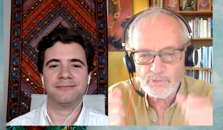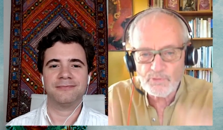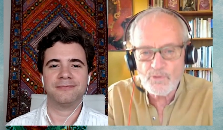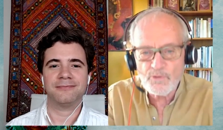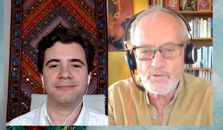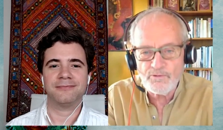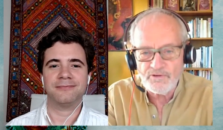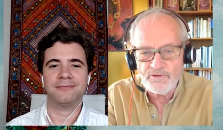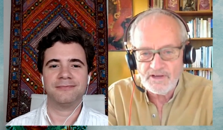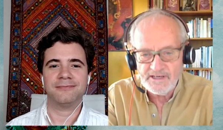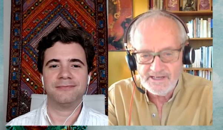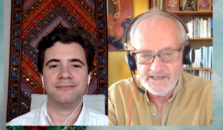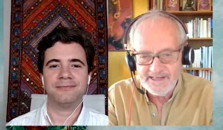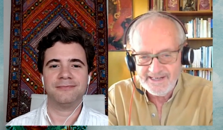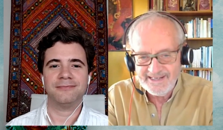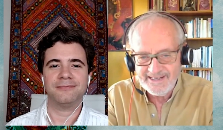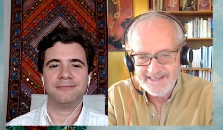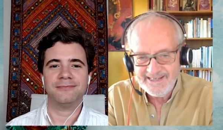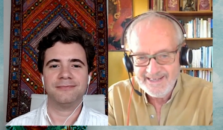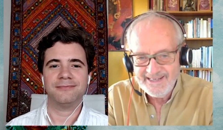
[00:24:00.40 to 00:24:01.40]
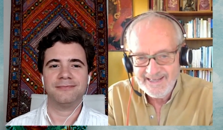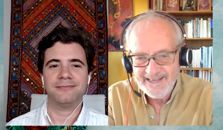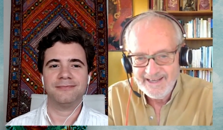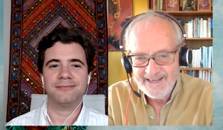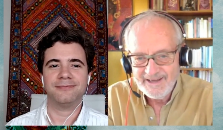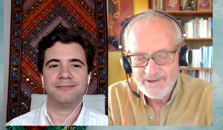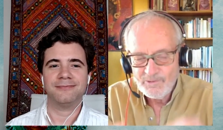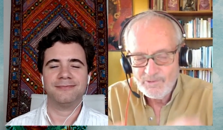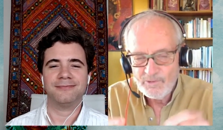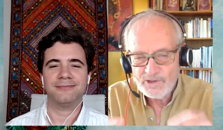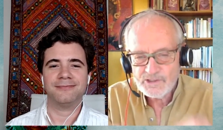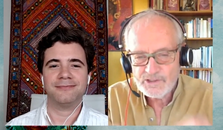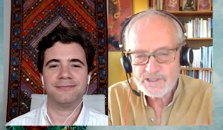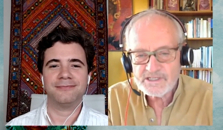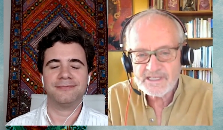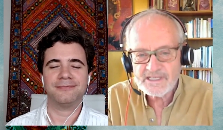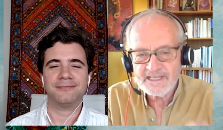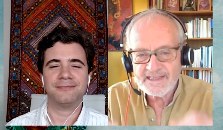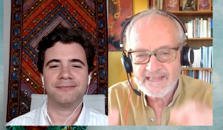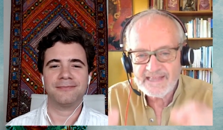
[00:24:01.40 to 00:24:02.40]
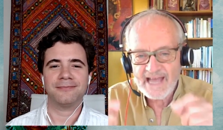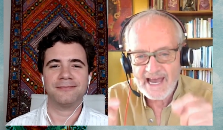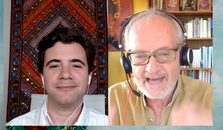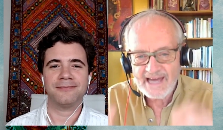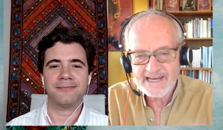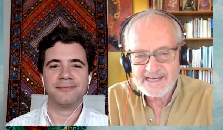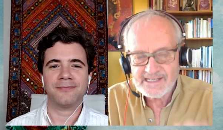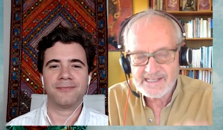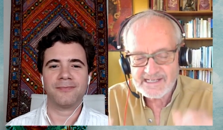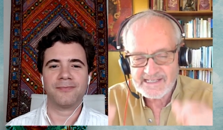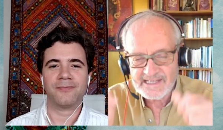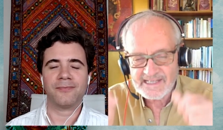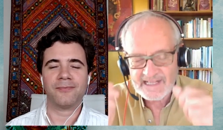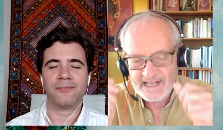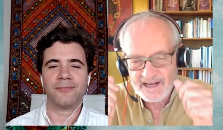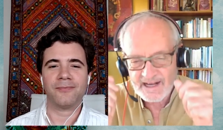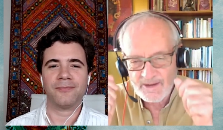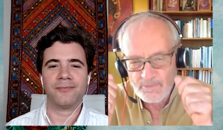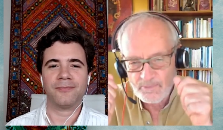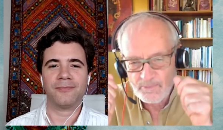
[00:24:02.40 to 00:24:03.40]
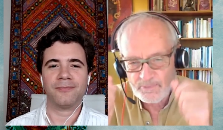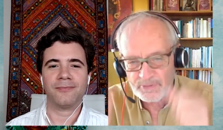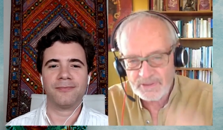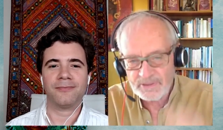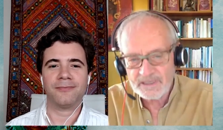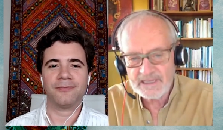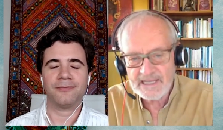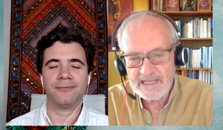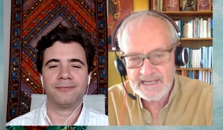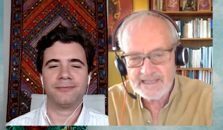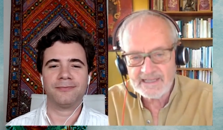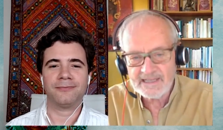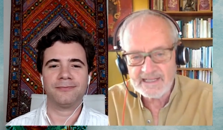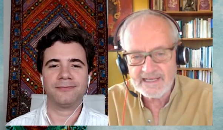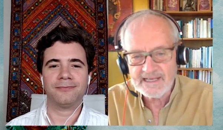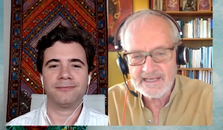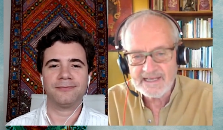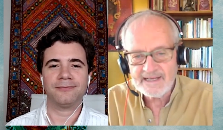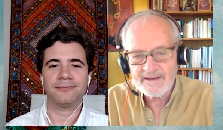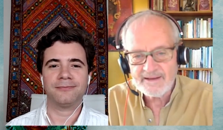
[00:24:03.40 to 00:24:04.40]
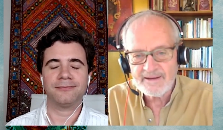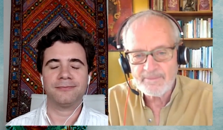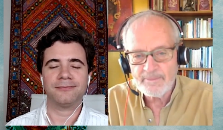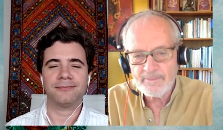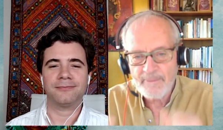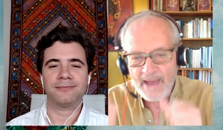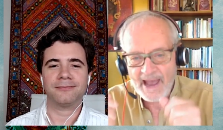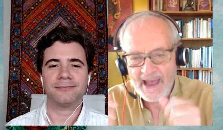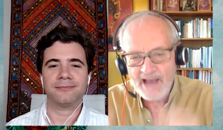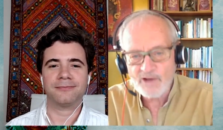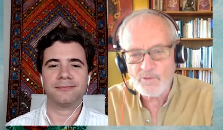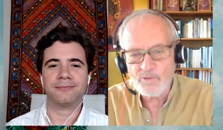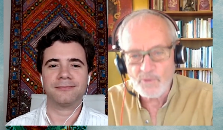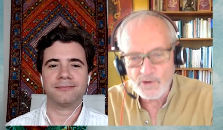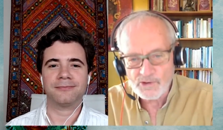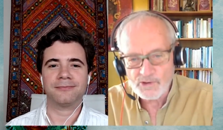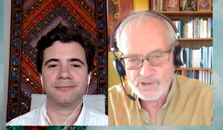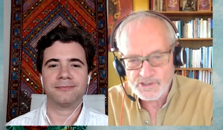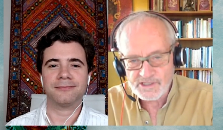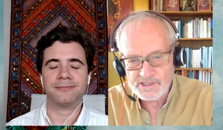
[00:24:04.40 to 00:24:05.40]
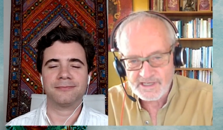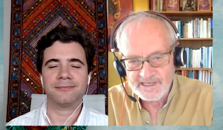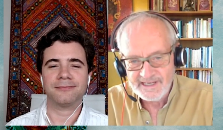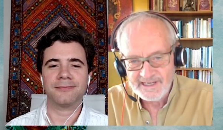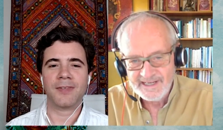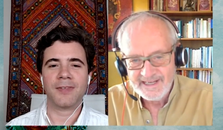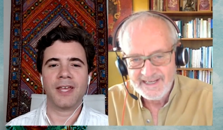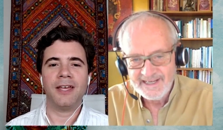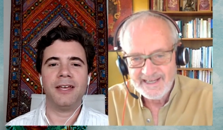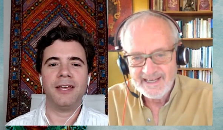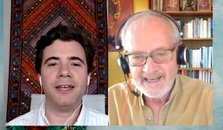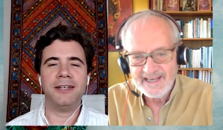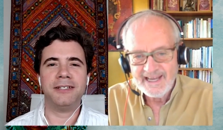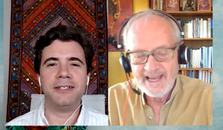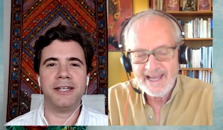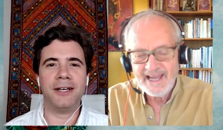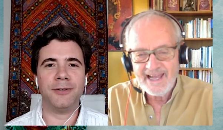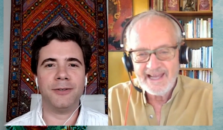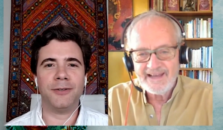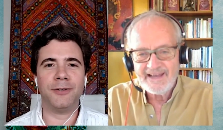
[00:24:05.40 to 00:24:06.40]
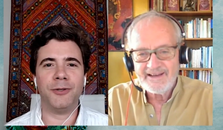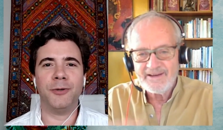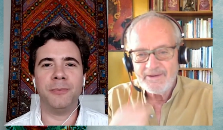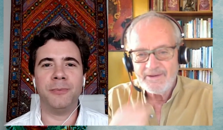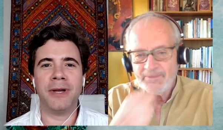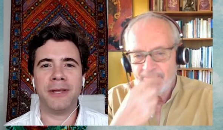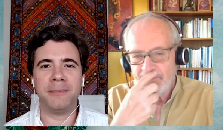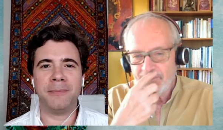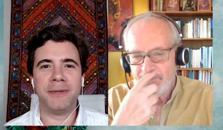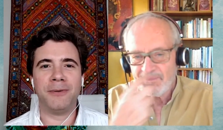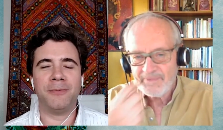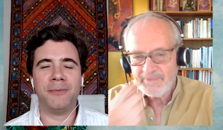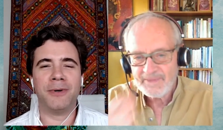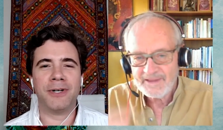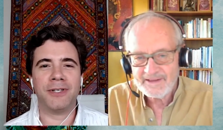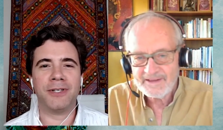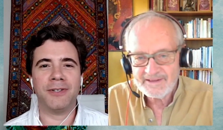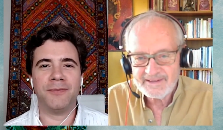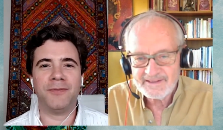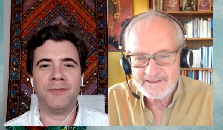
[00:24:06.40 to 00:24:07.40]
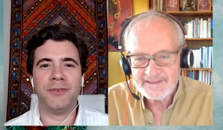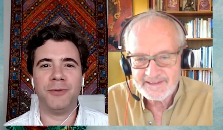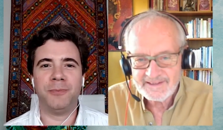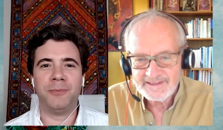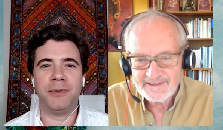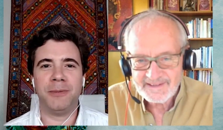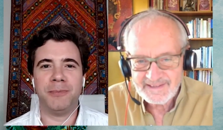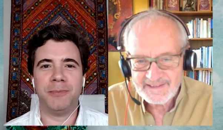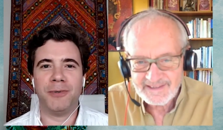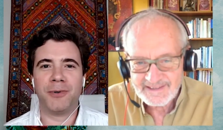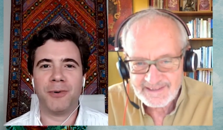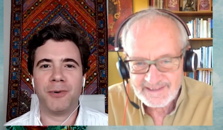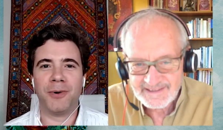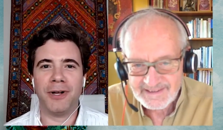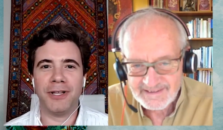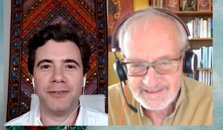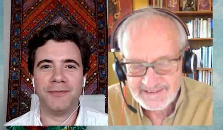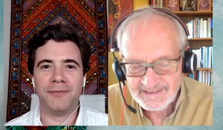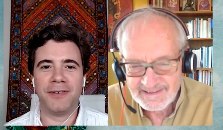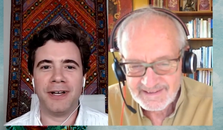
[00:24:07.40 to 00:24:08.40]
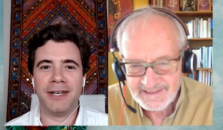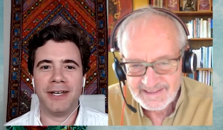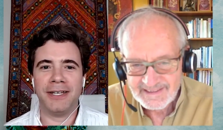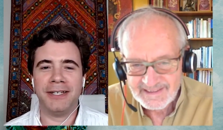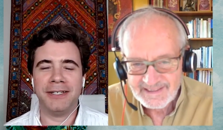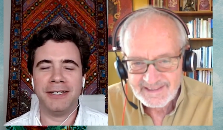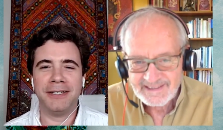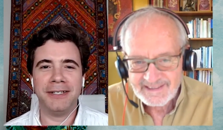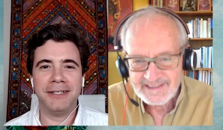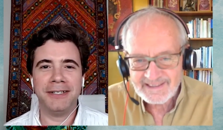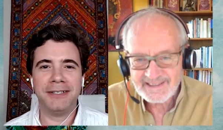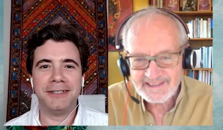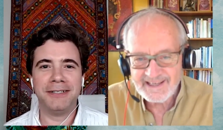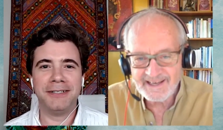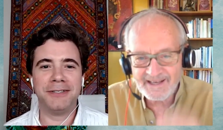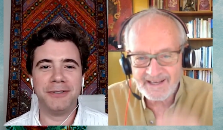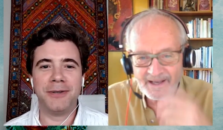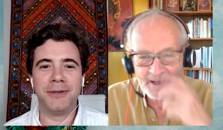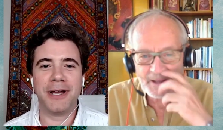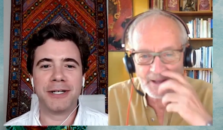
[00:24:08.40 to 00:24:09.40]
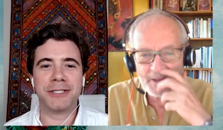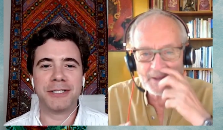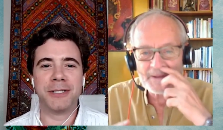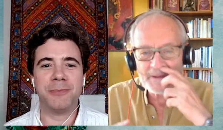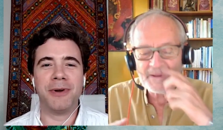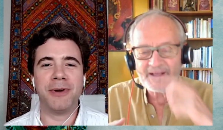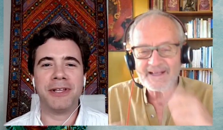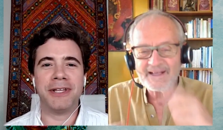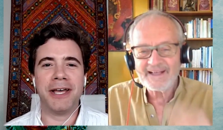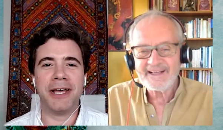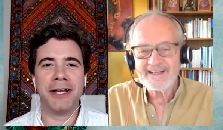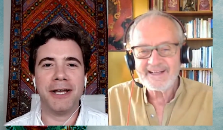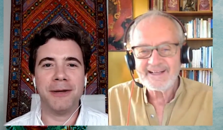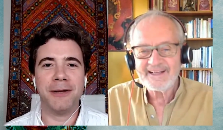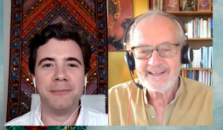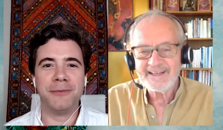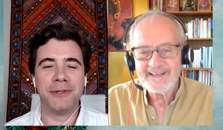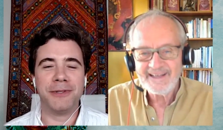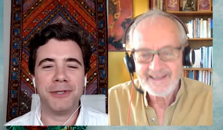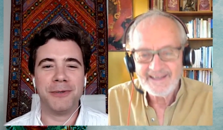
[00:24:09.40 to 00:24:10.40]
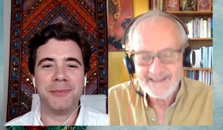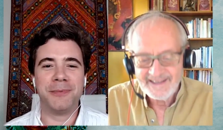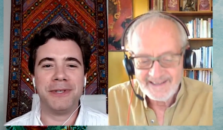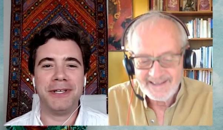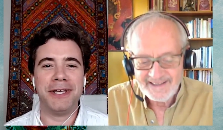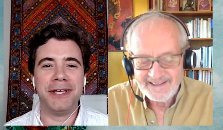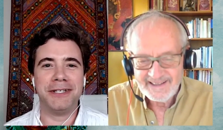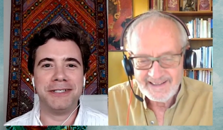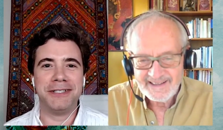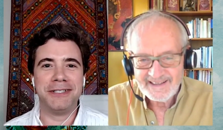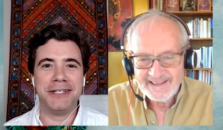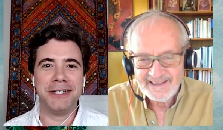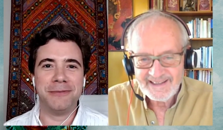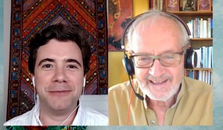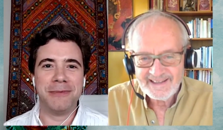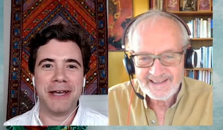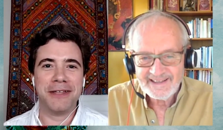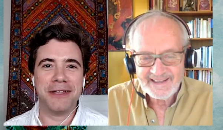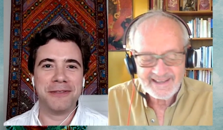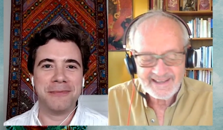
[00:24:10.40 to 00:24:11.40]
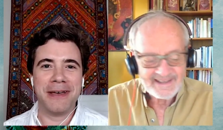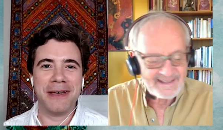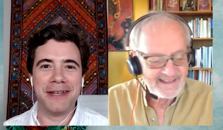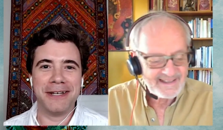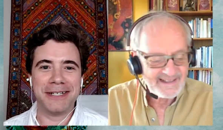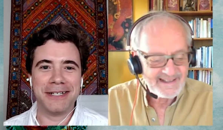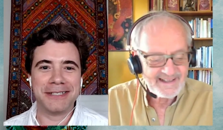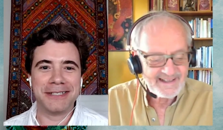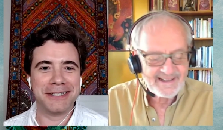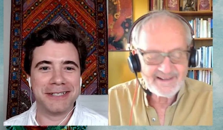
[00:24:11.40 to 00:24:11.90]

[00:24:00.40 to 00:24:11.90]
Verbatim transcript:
Speaker 1: proven, which is that is completely backwards.
Speaker 2: And Dale, you might be one of the few people qualified to actually bring that up with your PhD in mathematics,